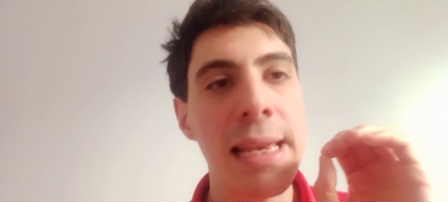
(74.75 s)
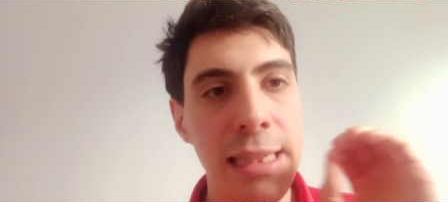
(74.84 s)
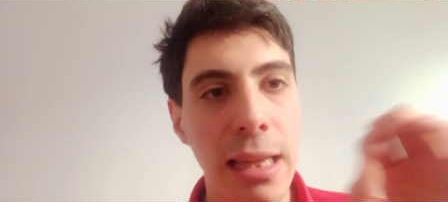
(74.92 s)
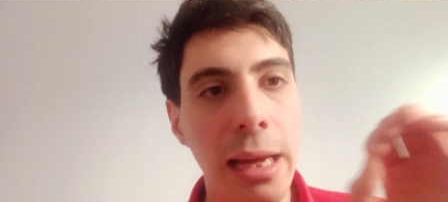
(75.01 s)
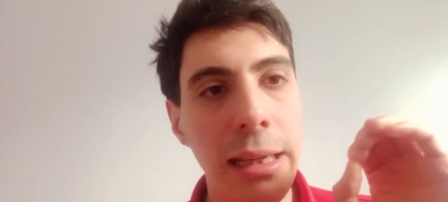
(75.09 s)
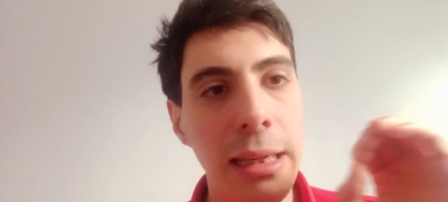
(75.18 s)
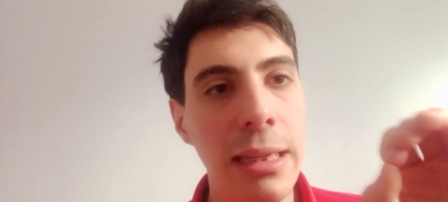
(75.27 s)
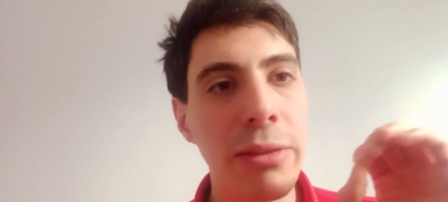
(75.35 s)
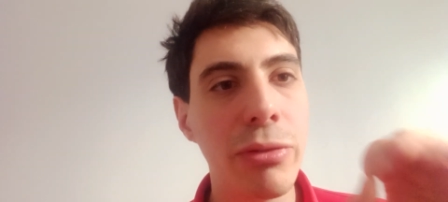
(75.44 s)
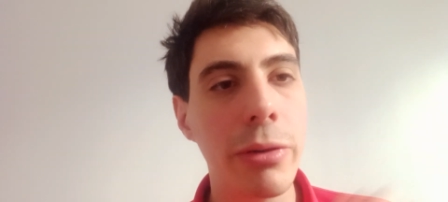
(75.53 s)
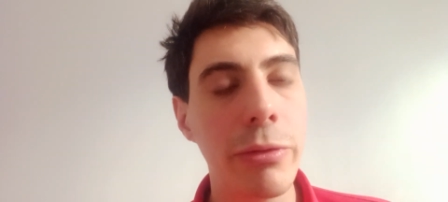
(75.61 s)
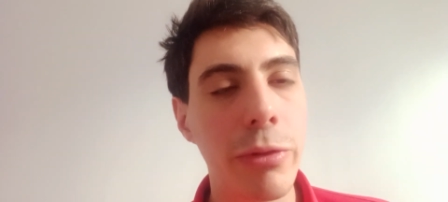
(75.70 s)
slightly
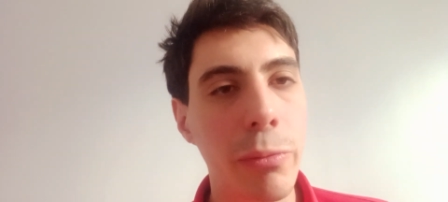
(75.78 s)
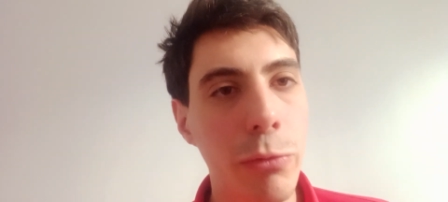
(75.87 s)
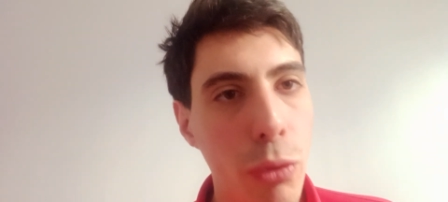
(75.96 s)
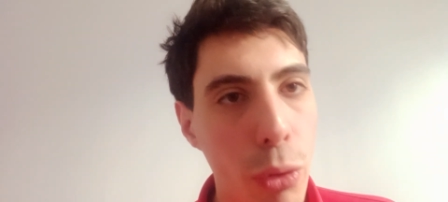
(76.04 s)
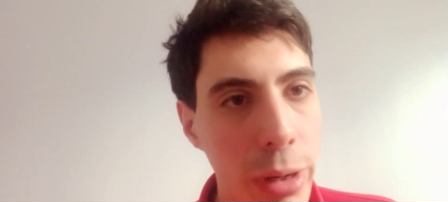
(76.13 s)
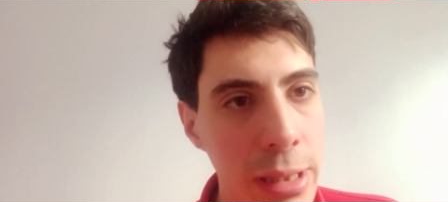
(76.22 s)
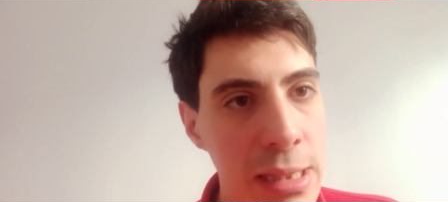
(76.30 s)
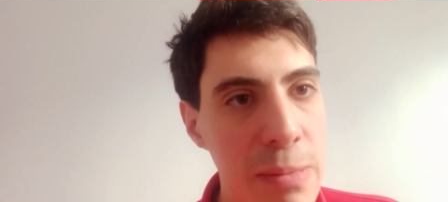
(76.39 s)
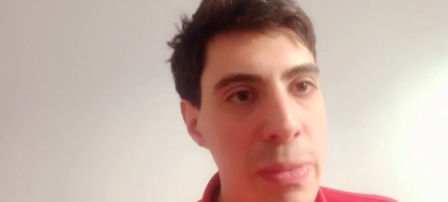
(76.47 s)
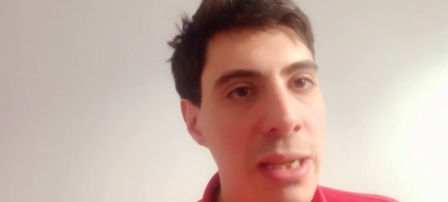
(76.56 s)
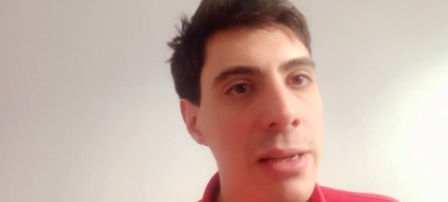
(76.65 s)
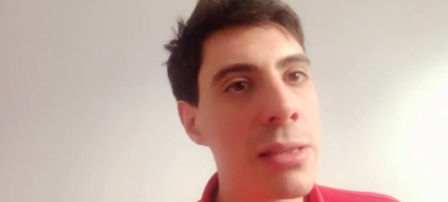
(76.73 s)
different from Freud's,
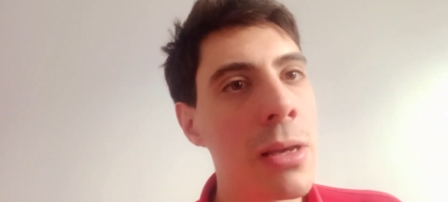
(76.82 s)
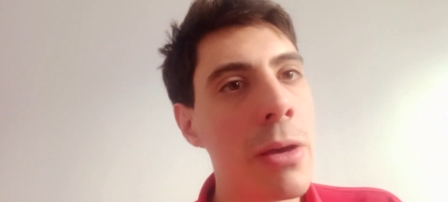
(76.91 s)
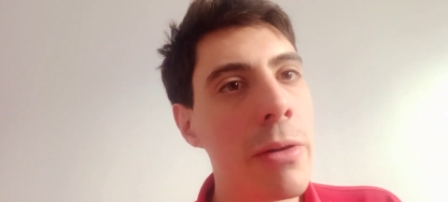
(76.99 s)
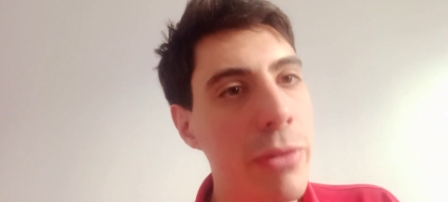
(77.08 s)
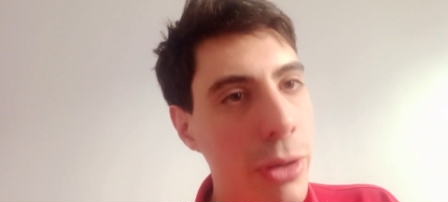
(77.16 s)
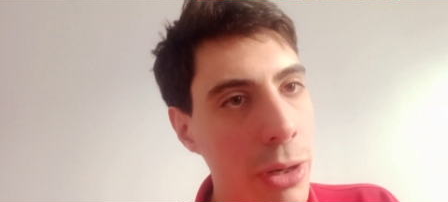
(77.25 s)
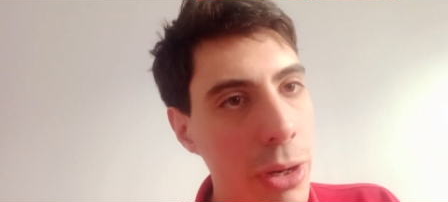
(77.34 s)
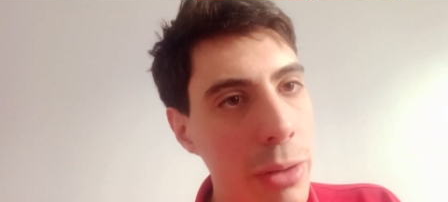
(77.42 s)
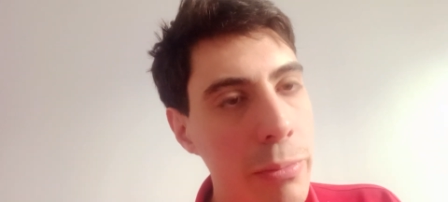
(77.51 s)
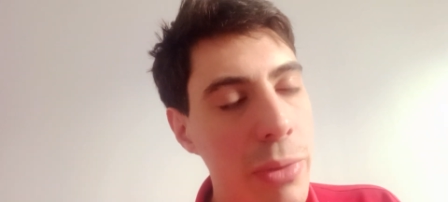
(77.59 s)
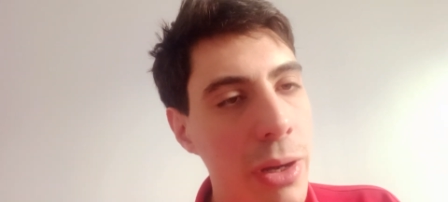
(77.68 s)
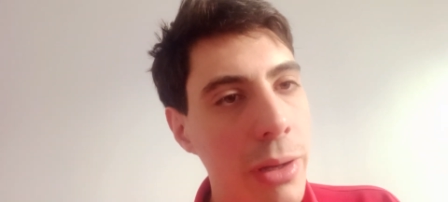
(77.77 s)
because for
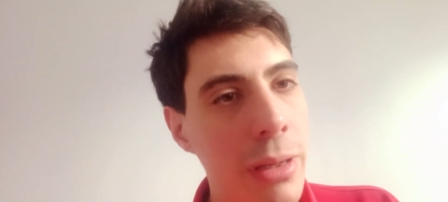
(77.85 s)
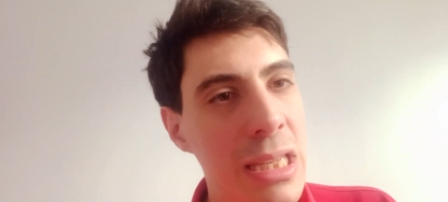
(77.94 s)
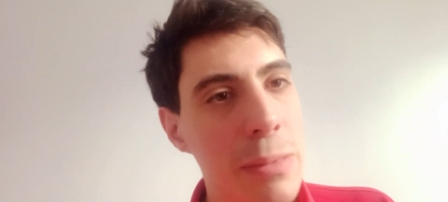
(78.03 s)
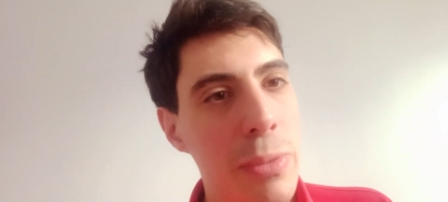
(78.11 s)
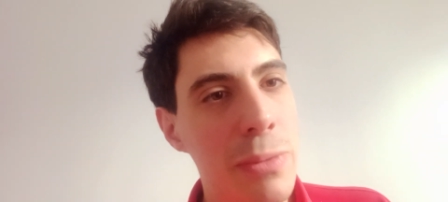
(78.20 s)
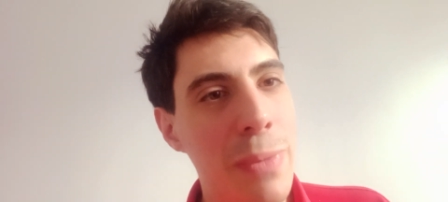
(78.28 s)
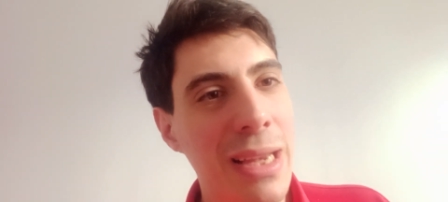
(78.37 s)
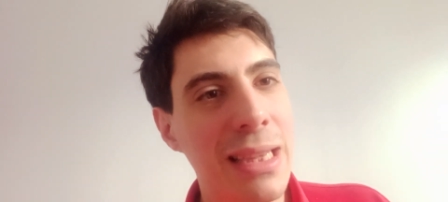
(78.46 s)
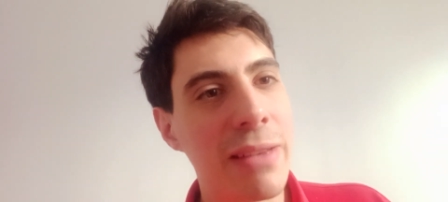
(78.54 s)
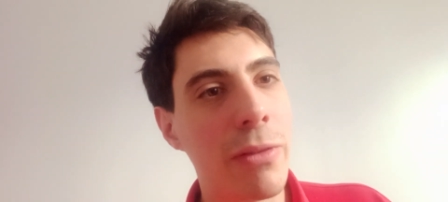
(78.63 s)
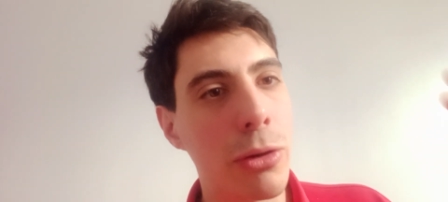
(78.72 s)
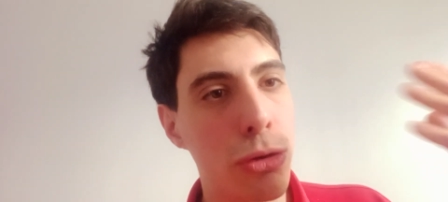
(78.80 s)
Kernberg, his
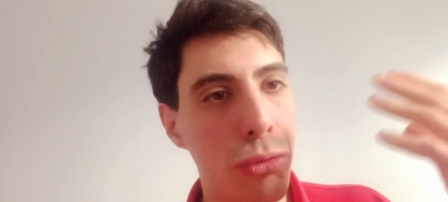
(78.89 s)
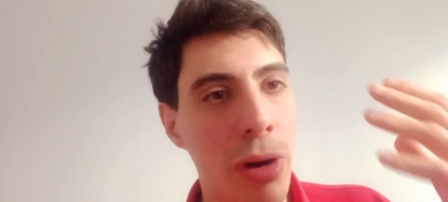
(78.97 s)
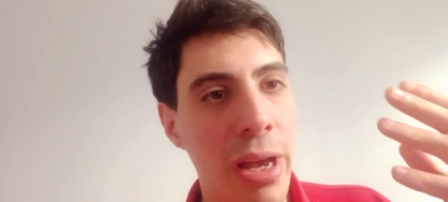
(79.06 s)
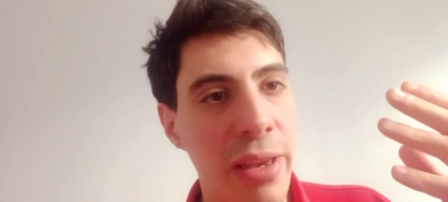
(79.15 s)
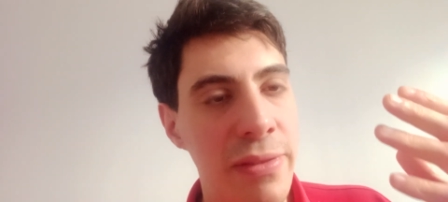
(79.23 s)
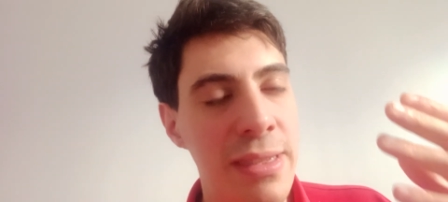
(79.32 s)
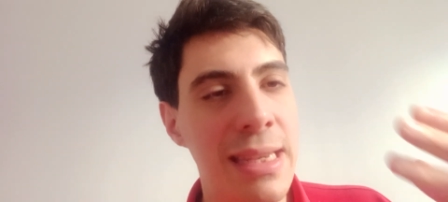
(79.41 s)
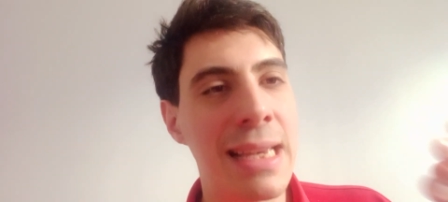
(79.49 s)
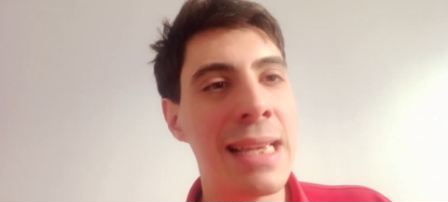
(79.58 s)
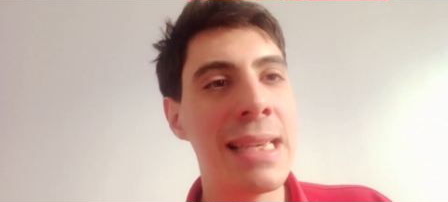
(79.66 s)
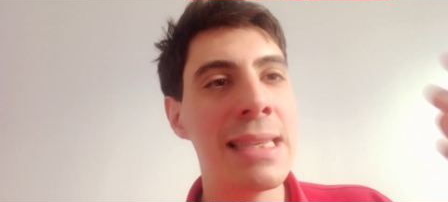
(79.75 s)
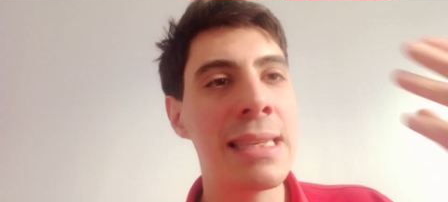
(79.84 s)
perspective on drives
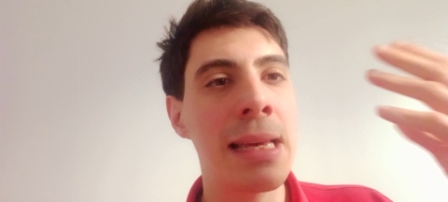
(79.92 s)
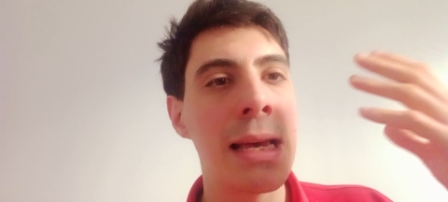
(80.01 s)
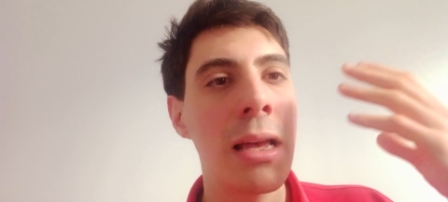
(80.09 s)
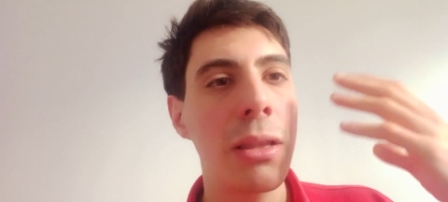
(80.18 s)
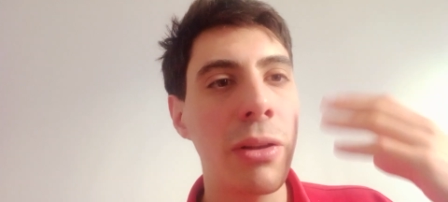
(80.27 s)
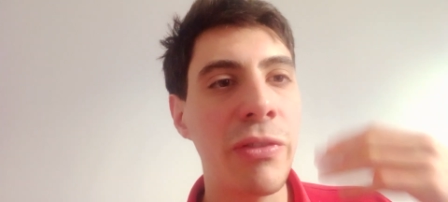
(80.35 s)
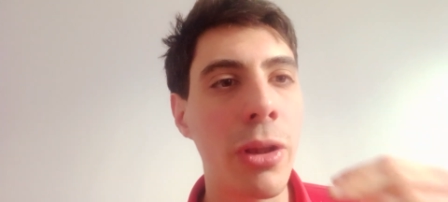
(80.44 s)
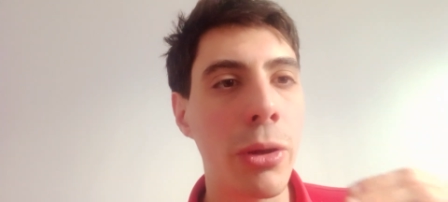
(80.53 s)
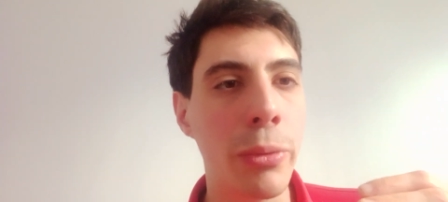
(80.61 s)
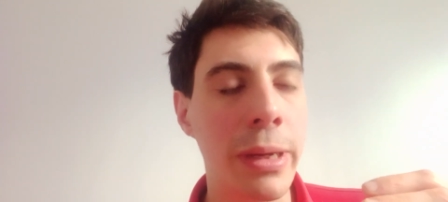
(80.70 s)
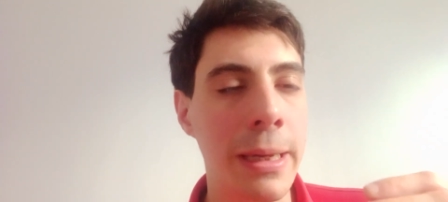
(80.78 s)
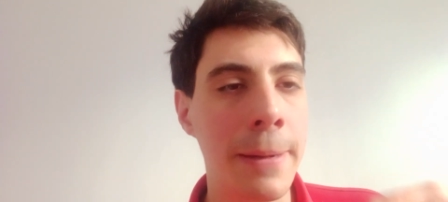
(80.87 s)
is the
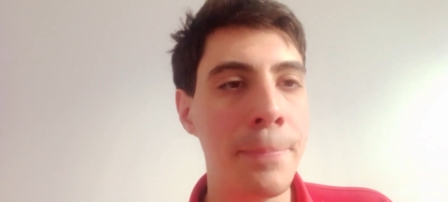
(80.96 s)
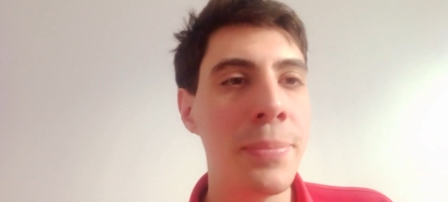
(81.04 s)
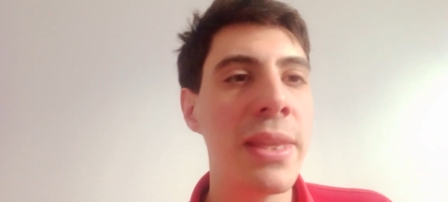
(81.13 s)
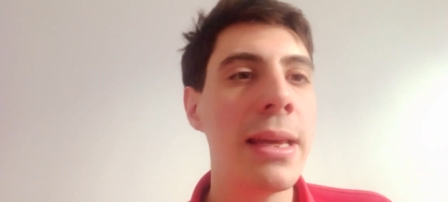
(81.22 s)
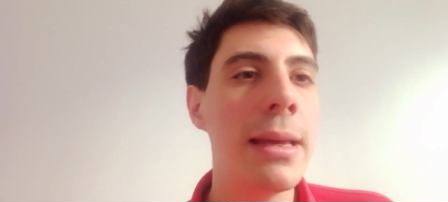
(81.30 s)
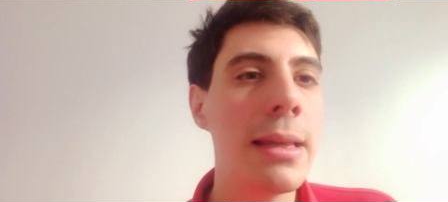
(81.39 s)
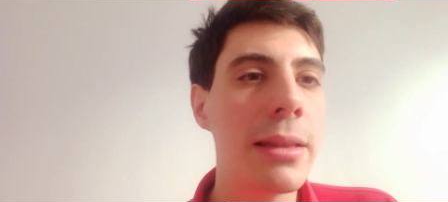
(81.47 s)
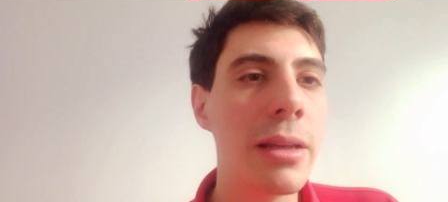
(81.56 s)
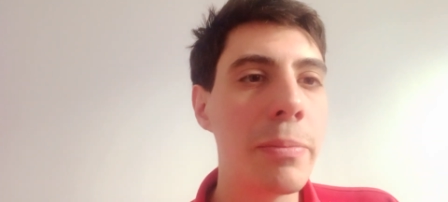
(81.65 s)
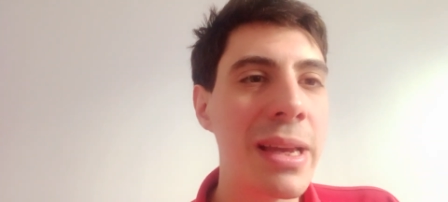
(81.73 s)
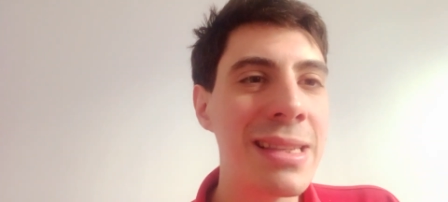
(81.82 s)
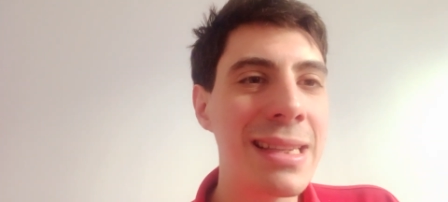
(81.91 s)
following
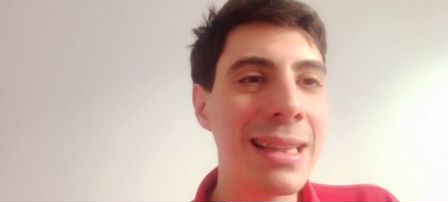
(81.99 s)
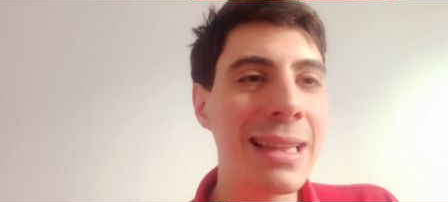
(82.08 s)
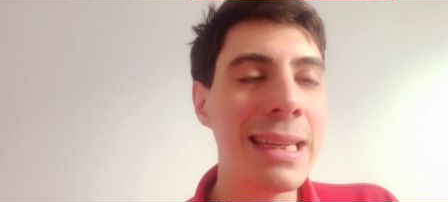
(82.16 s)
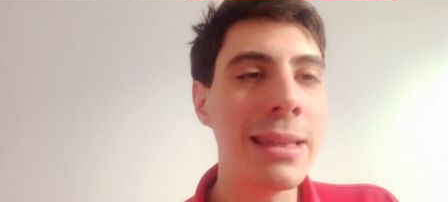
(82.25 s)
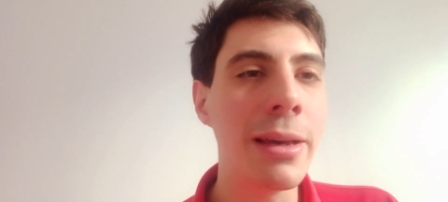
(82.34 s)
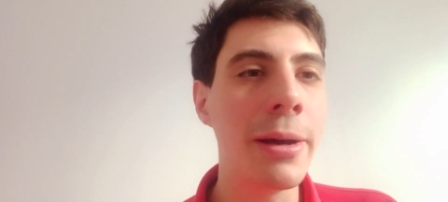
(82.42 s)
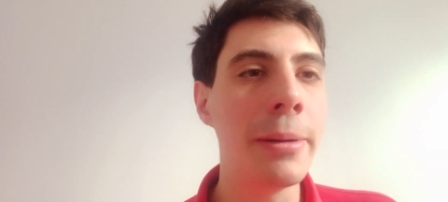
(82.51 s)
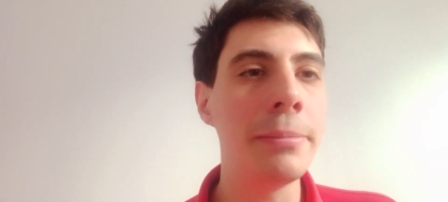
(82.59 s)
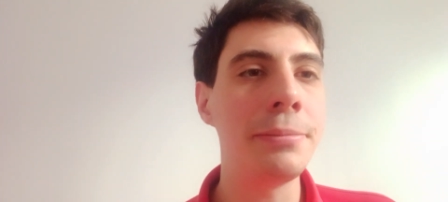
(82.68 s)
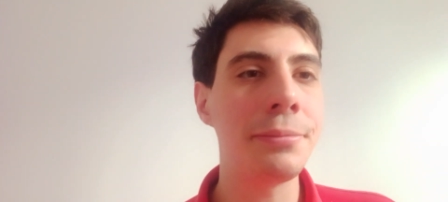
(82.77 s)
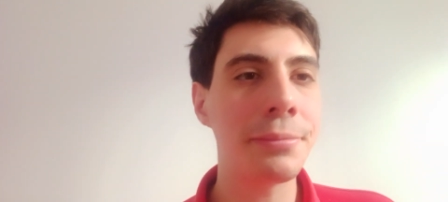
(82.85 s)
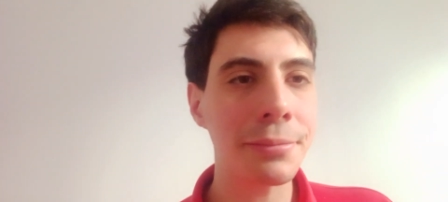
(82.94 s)
that basically the
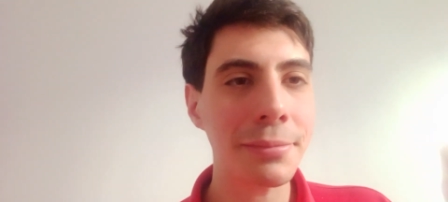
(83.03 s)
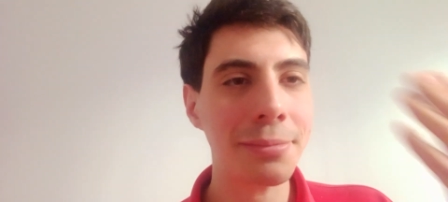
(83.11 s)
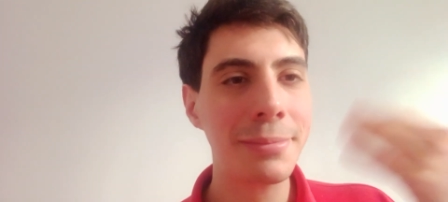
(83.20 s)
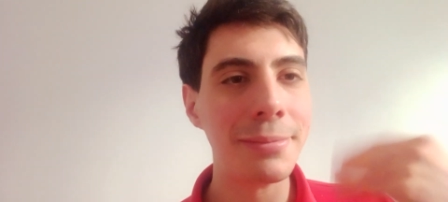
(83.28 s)
um,